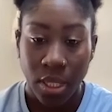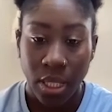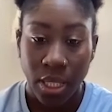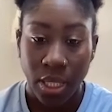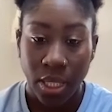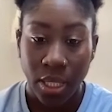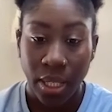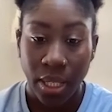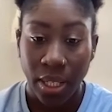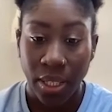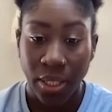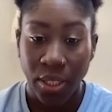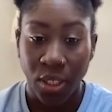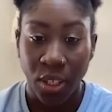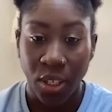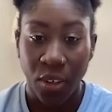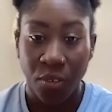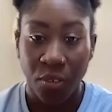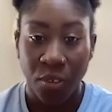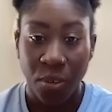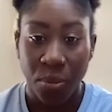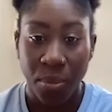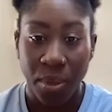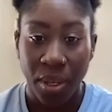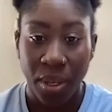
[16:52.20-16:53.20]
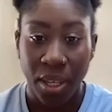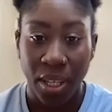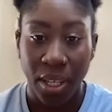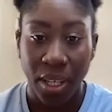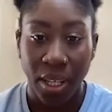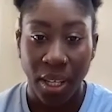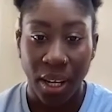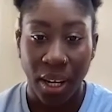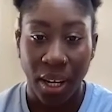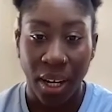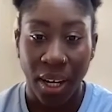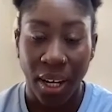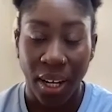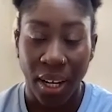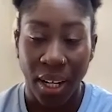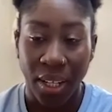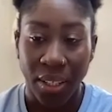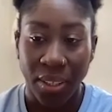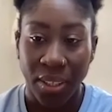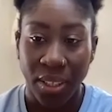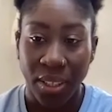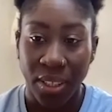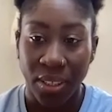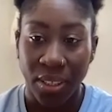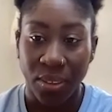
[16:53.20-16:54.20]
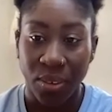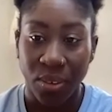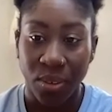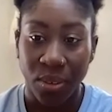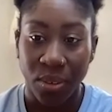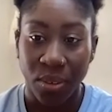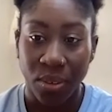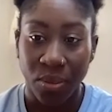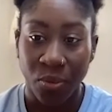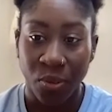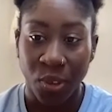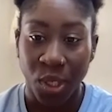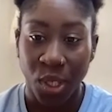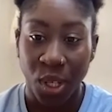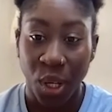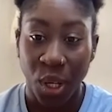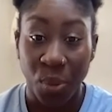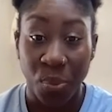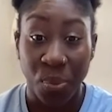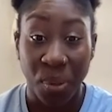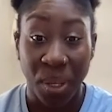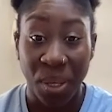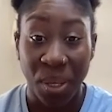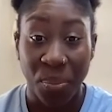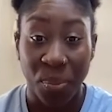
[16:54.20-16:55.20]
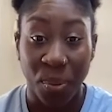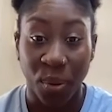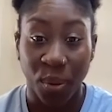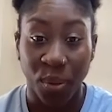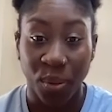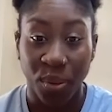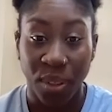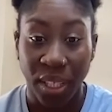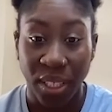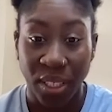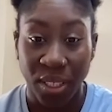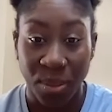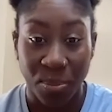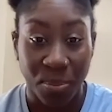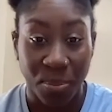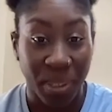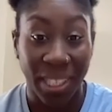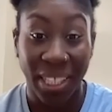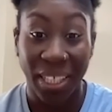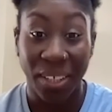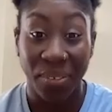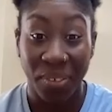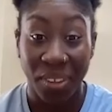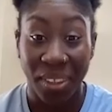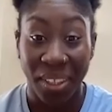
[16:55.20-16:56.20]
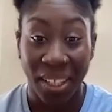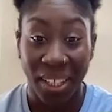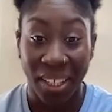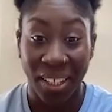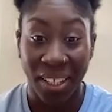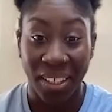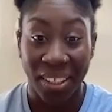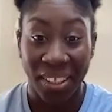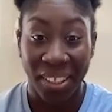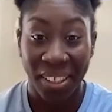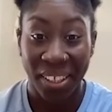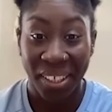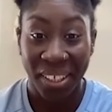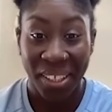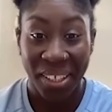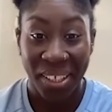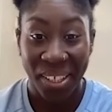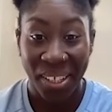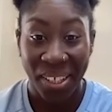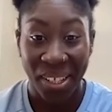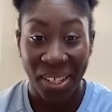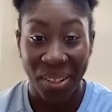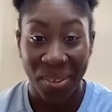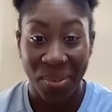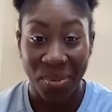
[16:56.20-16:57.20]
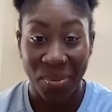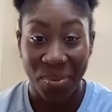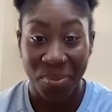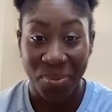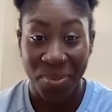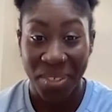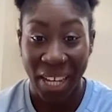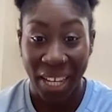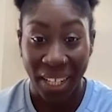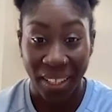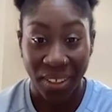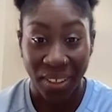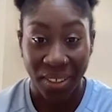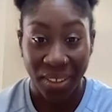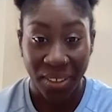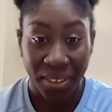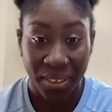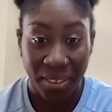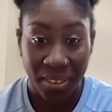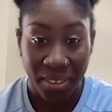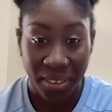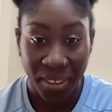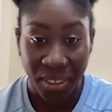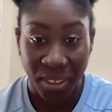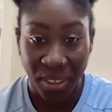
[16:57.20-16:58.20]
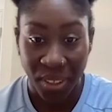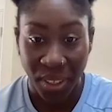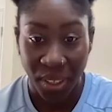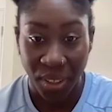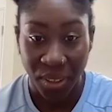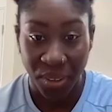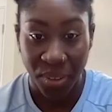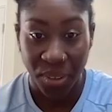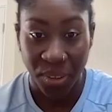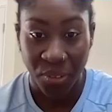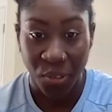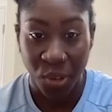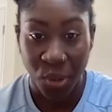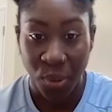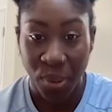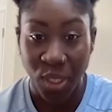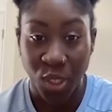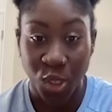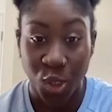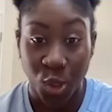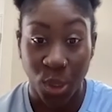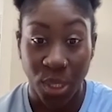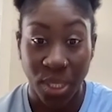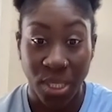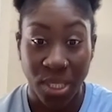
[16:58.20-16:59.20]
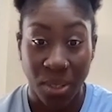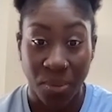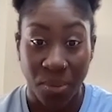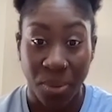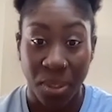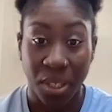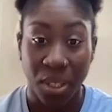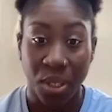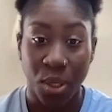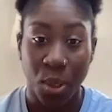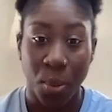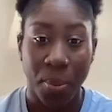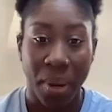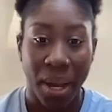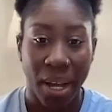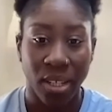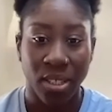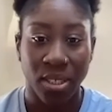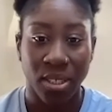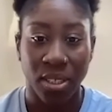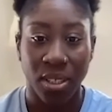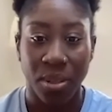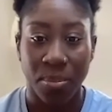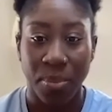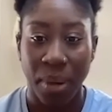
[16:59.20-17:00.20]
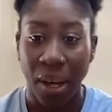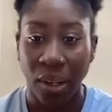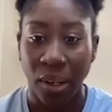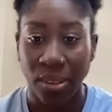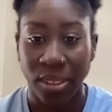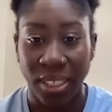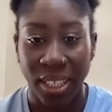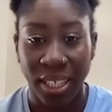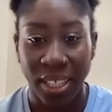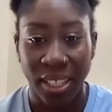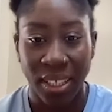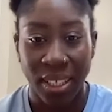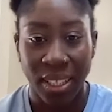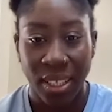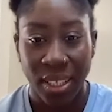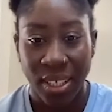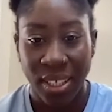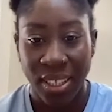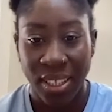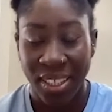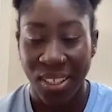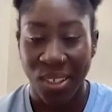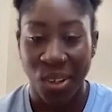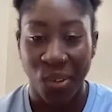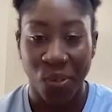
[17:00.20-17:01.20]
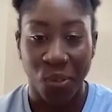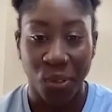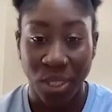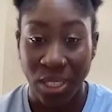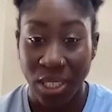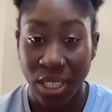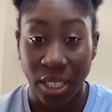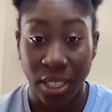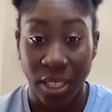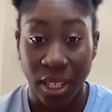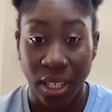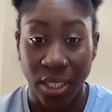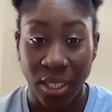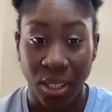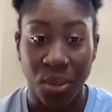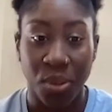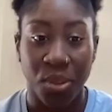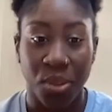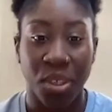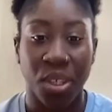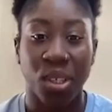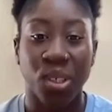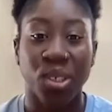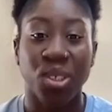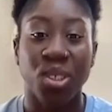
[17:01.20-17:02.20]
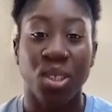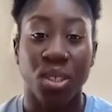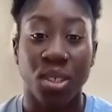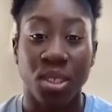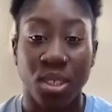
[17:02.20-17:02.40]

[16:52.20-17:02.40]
Yeah, for me, I think for young people, they should believe in their talent. If you enjoy something, you're passionate about it, then obviously I don't think you should